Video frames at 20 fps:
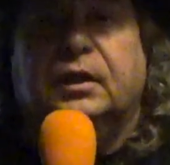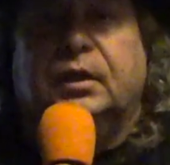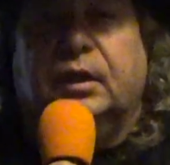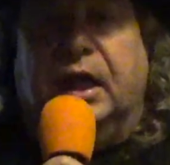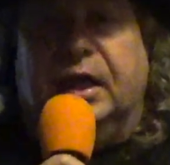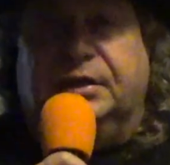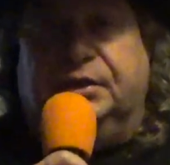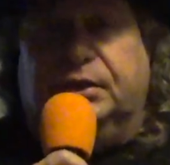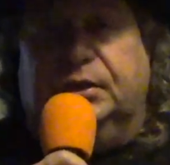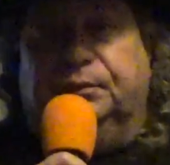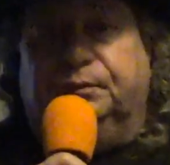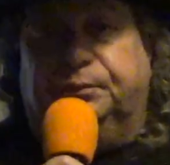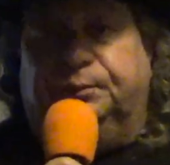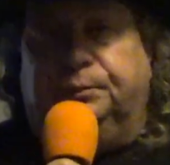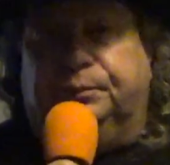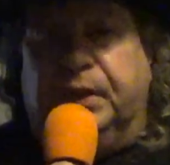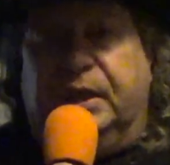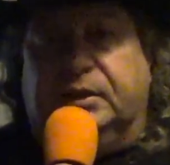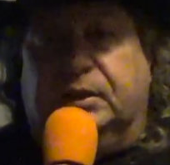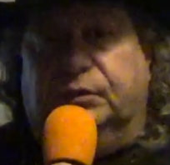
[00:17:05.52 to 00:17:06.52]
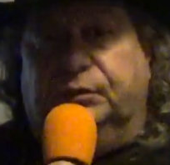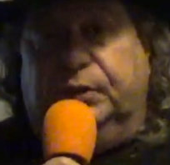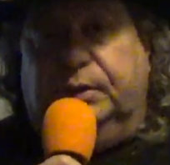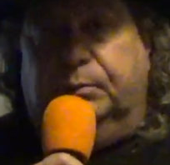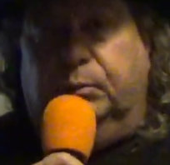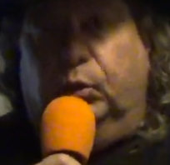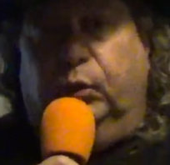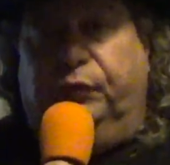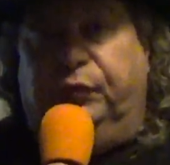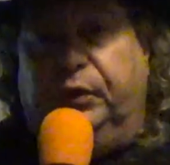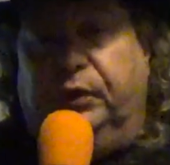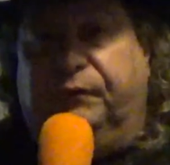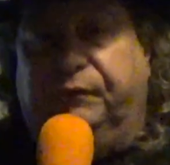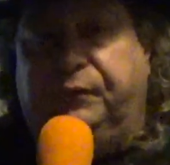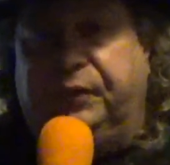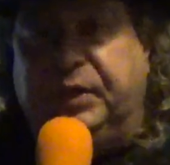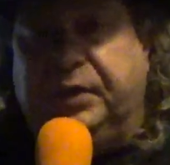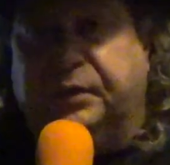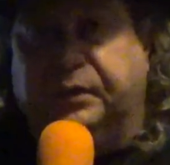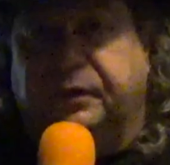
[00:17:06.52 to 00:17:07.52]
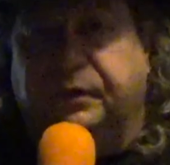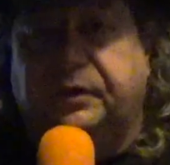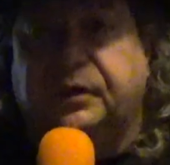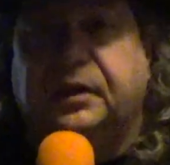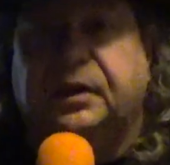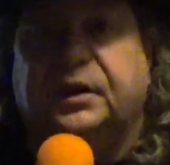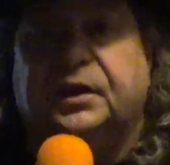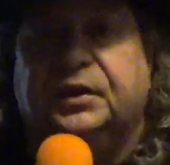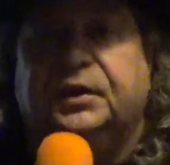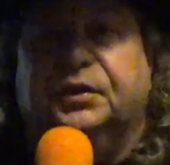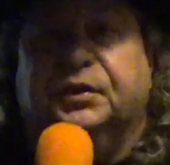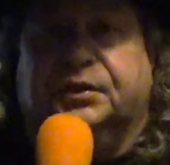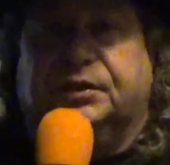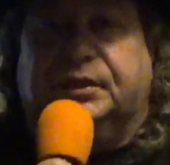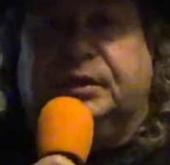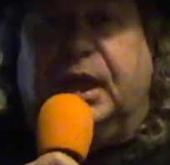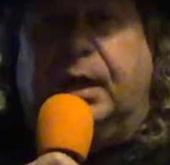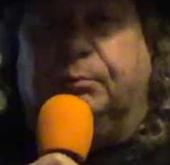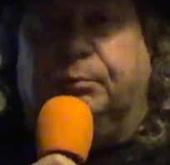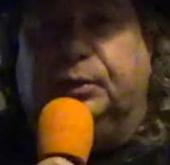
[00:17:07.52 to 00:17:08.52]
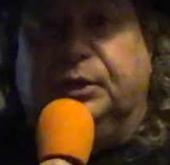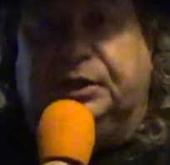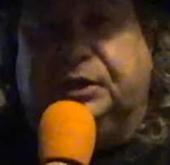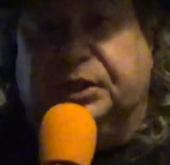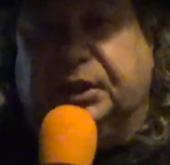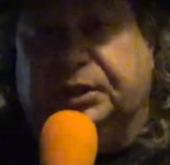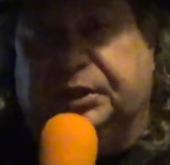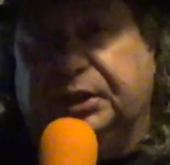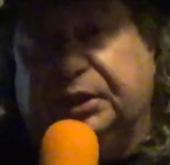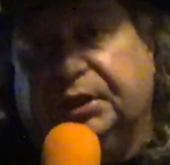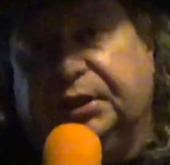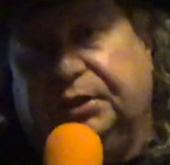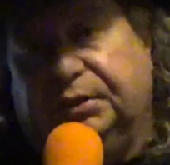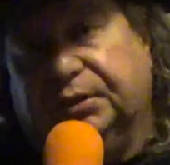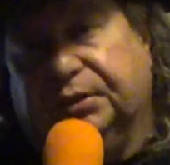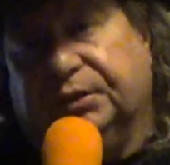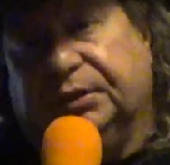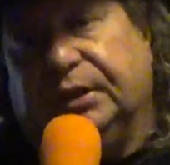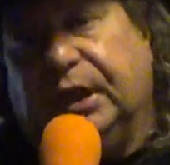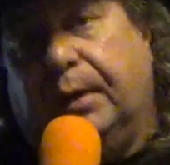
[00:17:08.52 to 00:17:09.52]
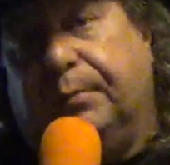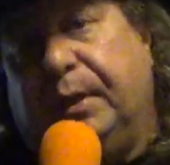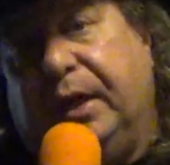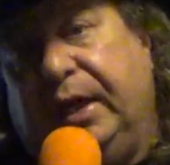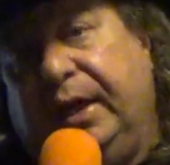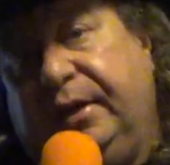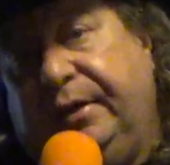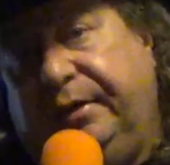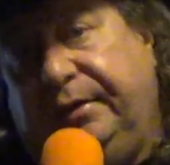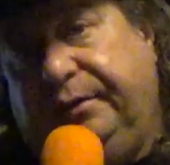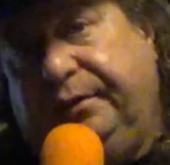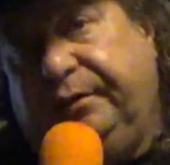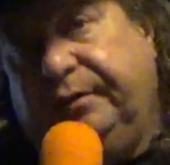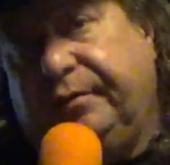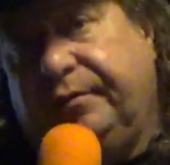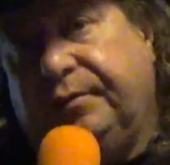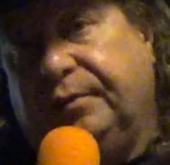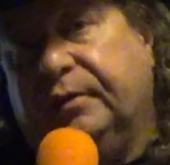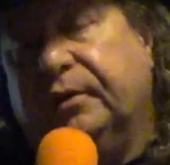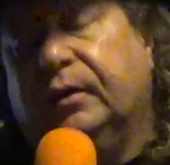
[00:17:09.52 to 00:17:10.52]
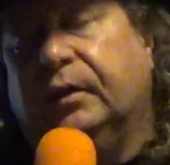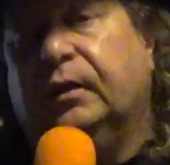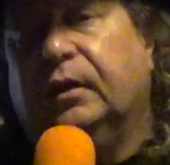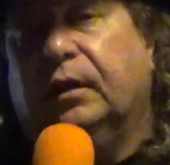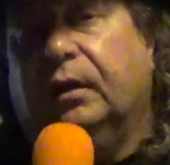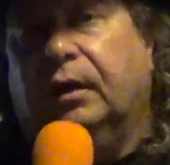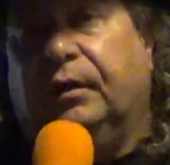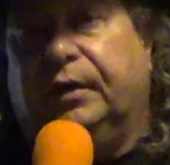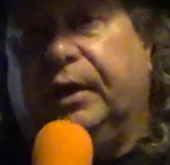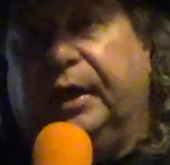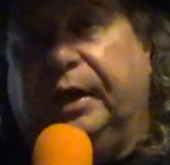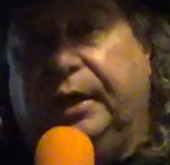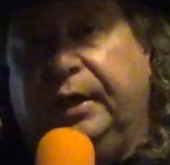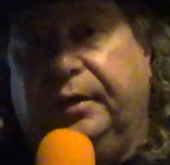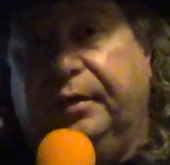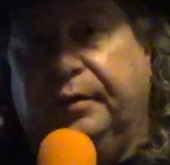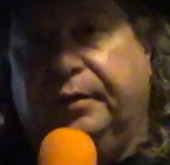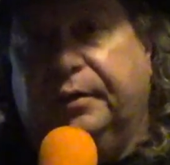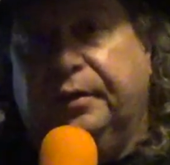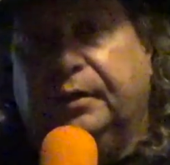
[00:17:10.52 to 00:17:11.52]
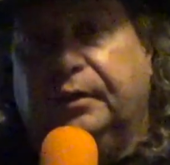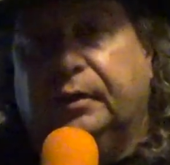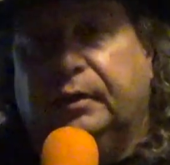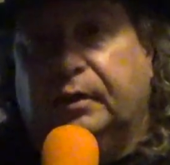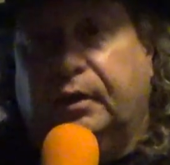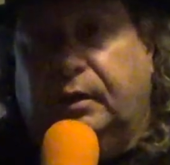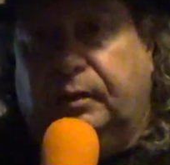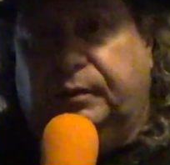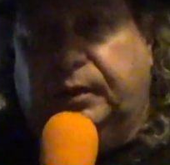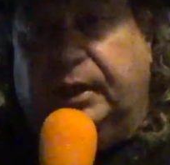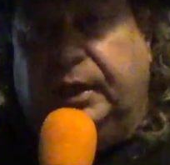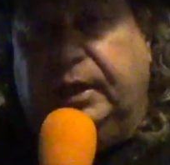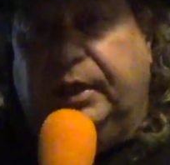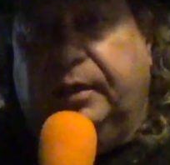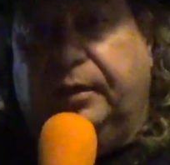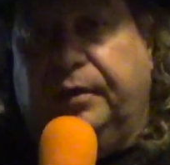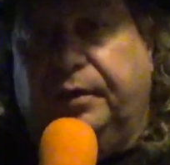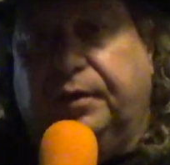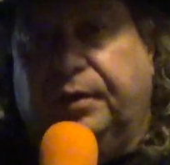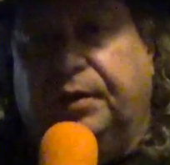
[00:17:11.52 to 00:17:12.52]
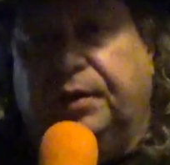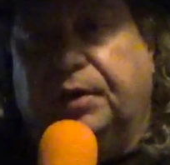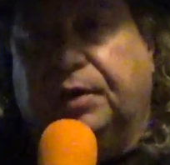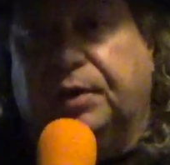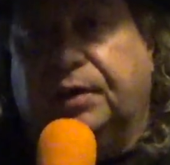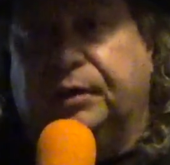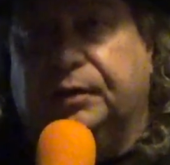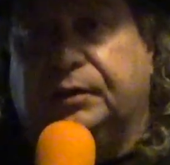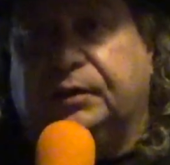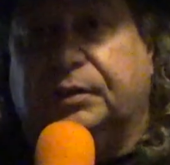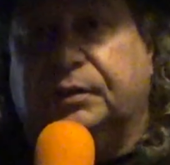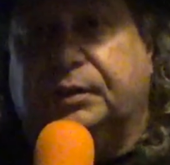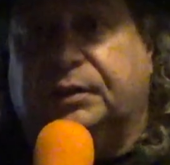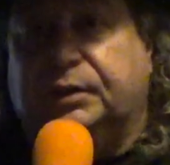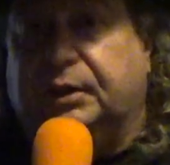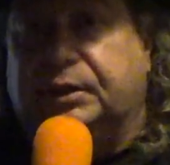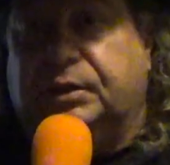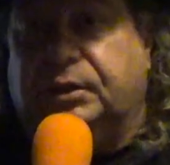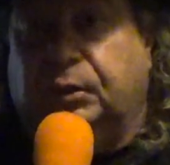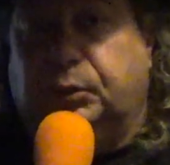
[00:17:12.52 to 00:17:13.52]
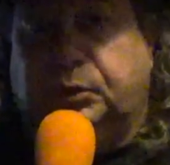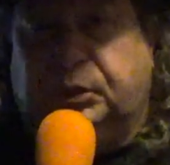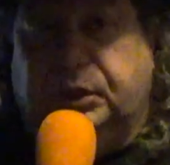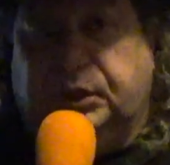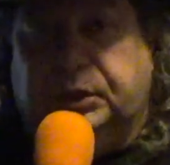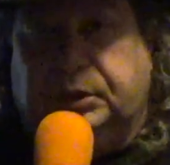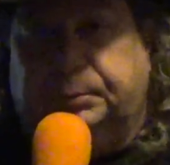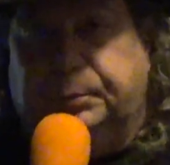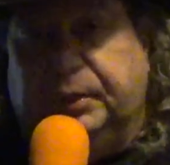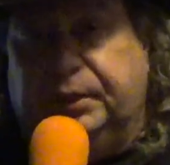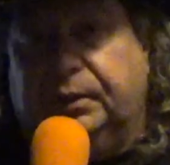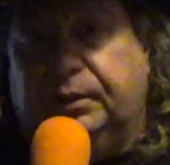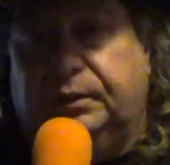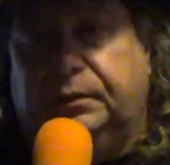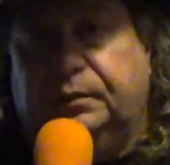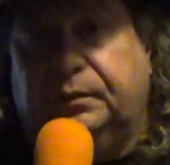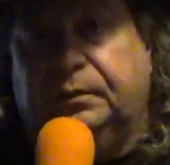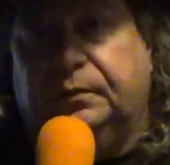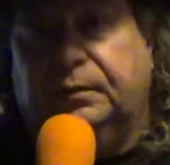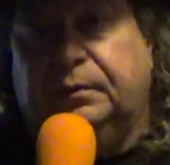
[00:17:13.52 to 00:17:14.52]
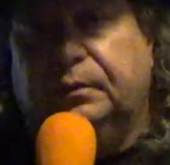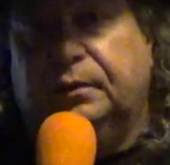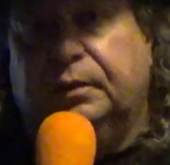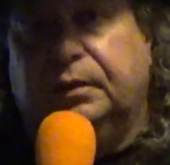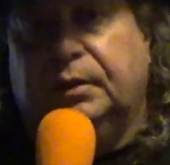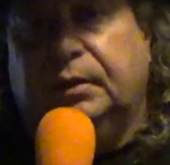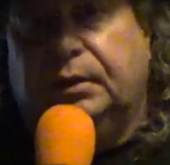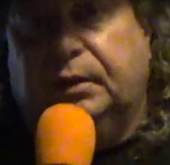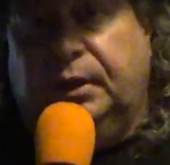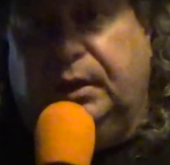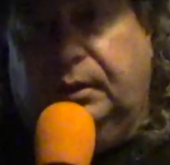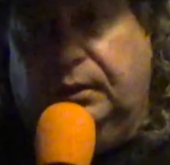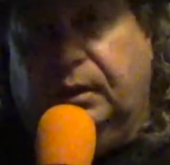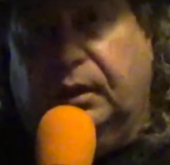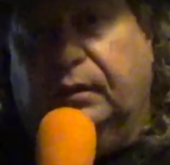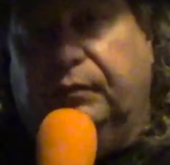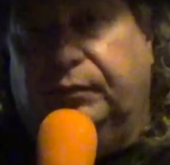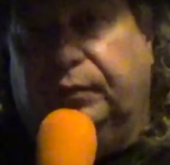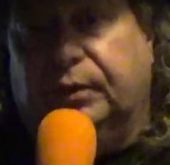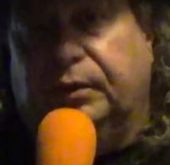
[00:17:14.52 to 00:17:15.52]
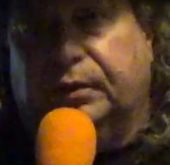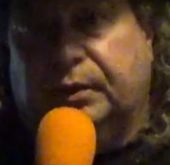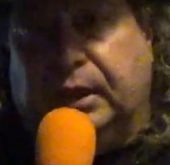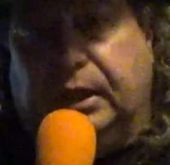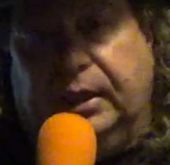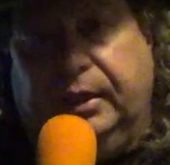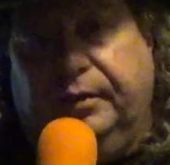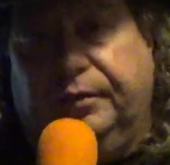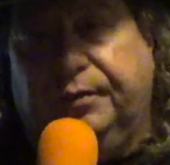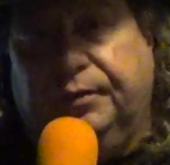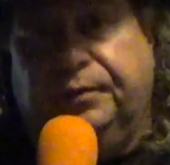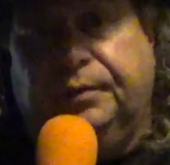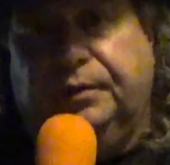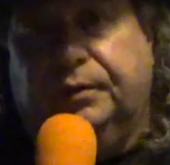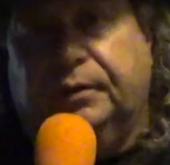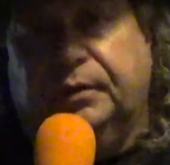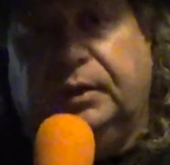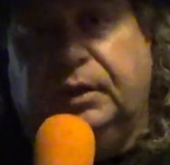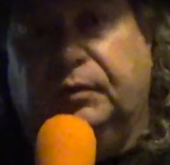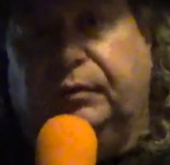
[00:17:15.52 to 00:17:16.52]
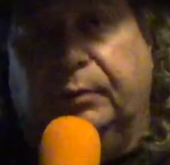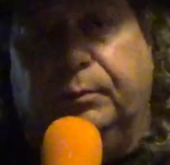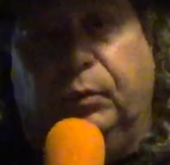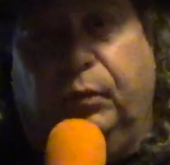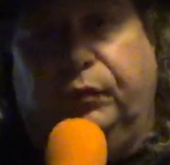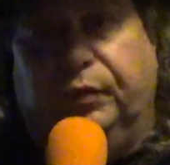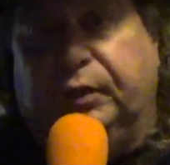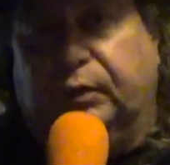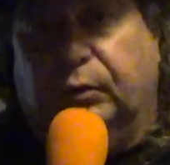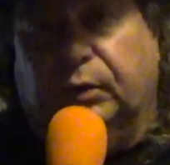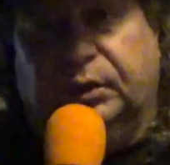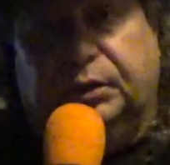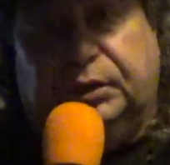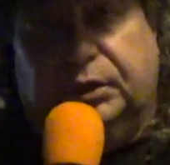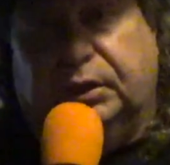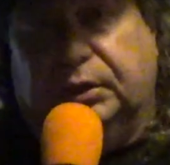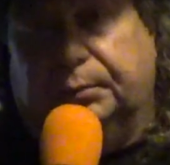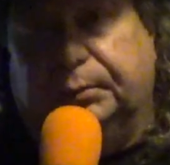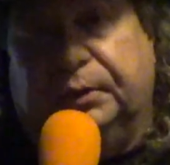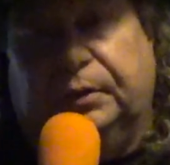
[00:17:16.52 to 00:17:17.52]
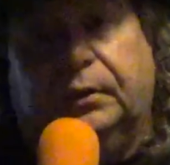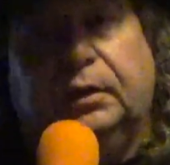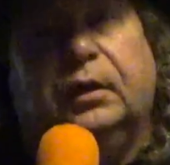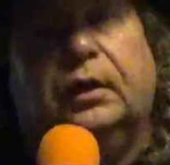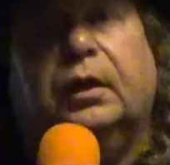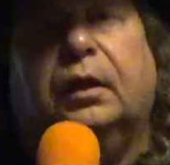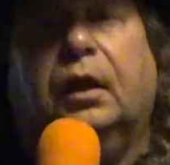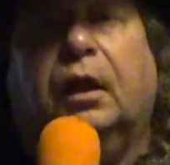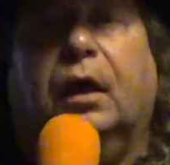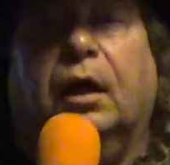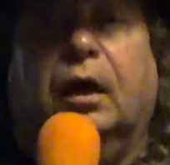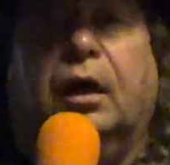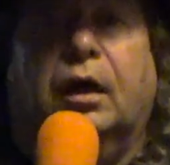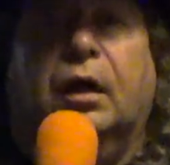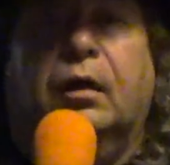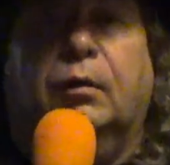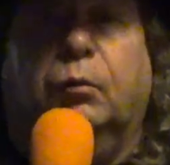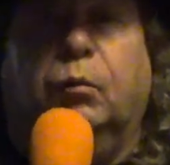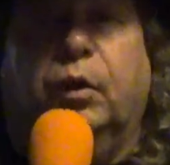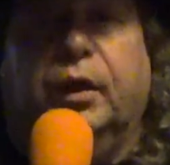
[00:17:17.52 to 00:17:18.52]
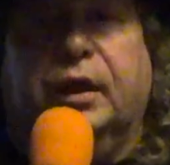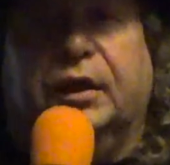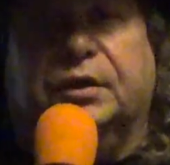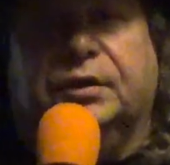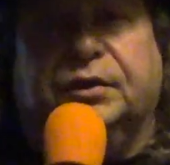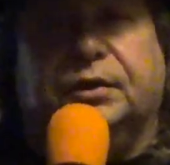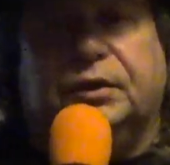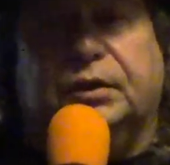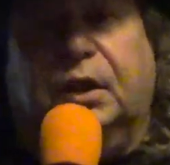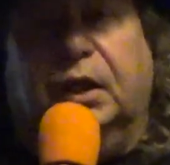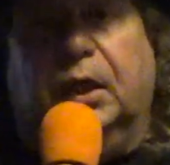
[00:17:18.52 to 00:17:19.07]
As you, as you remove your fear, you'll stop prejudging and you'll stop hating. Okay? All right? Uh, because there's no judgment in love. Okay? You're removing all the judgment. Uh, what else?